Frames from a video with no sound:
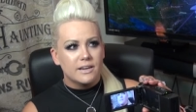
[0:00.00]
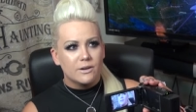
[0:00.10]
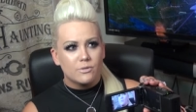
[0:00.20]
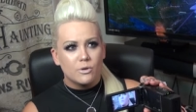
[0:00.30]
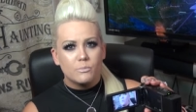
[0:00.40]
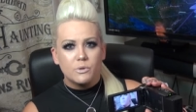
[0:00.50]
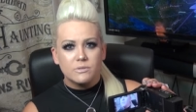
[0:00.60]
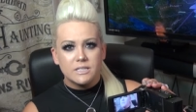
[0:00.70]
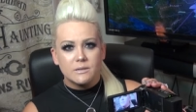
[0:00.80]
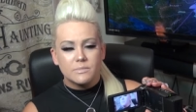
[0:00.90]
I don't know, a
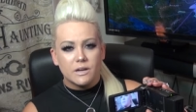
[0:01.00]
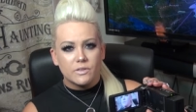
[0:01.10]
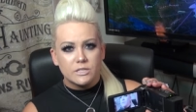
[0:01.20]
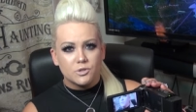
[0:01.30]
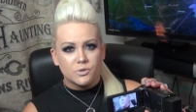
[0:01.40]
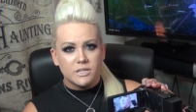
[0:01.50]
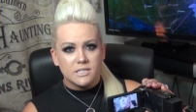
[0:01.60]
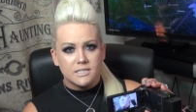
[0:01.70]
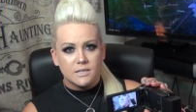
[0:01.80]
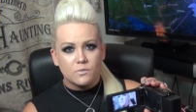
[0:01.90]
museum down the street
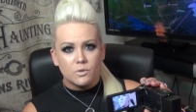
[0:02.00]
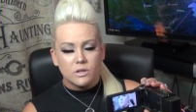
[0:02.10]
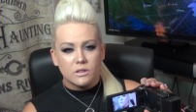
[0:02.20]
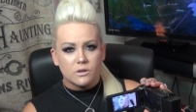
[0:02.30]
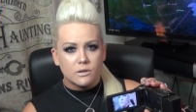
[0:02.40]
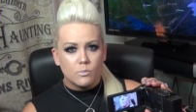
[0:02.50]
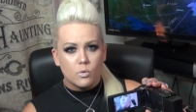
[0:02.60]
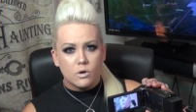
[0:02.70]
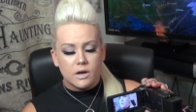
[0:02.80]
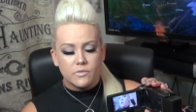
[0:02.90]
to see if you can learn
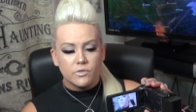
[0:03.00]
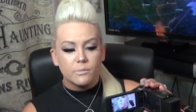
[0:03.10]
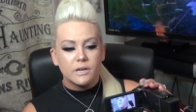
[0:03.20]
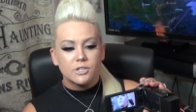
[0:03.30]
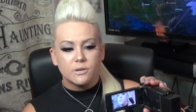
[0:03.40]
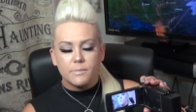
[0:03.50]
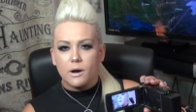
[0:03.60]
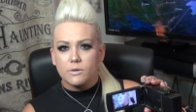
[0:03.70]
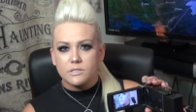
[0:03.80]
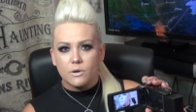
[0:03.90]
more information
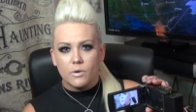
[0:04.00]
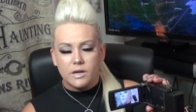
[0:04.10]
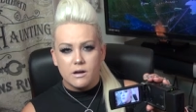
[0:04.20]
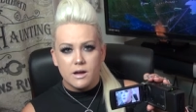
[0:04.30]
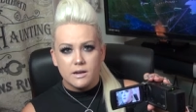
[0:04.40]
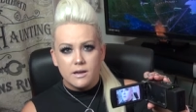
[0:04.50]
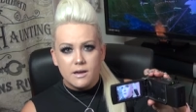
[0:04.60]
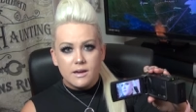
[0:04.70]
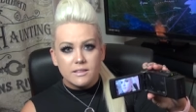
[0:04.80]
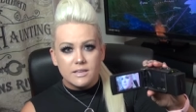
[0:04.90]
about what's going on.
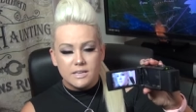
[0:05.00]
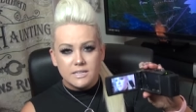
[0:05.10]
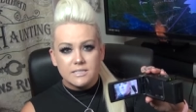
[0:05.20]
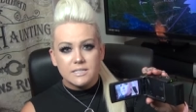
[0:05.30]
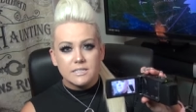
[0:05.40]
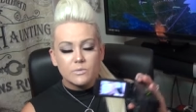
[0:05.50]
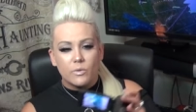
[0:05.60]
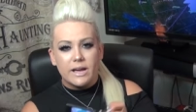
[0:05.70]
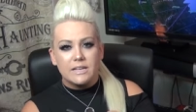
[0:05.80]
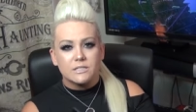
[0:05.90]
The easiest
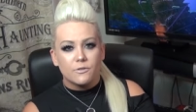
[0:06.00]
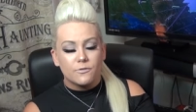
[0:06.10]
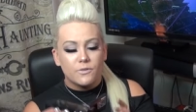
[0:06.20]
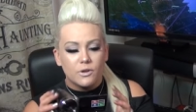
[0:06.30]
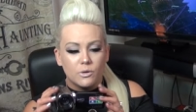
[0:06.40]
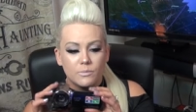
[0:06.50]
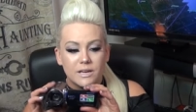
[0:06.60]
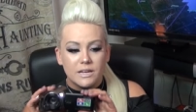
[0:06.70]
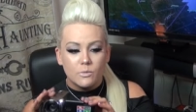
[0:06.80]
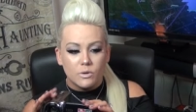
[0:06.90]
way to film
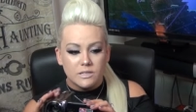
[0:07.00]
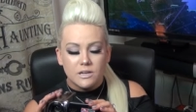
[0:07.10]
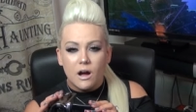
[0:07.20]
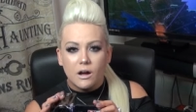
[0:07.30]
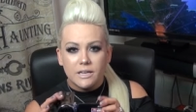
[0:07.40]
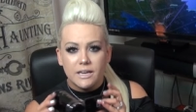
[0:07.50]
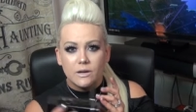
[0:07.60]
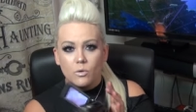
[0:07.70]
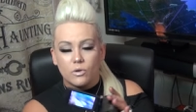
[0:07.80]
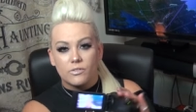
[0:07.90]
anyone
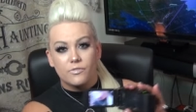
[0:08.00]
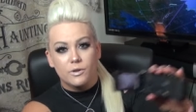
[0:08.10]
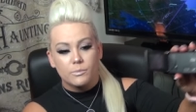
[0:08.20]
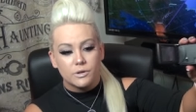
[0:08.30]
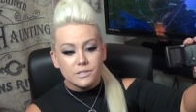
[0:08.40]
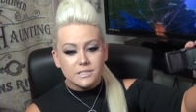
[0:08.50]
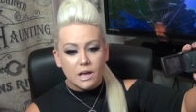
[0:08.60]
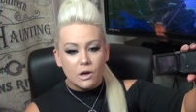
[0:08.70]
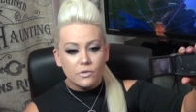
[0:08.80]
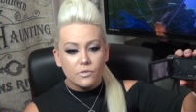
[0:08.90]
talking or film
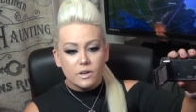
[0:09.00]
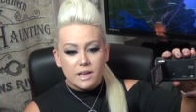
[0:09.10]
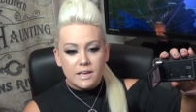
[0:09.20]
yourself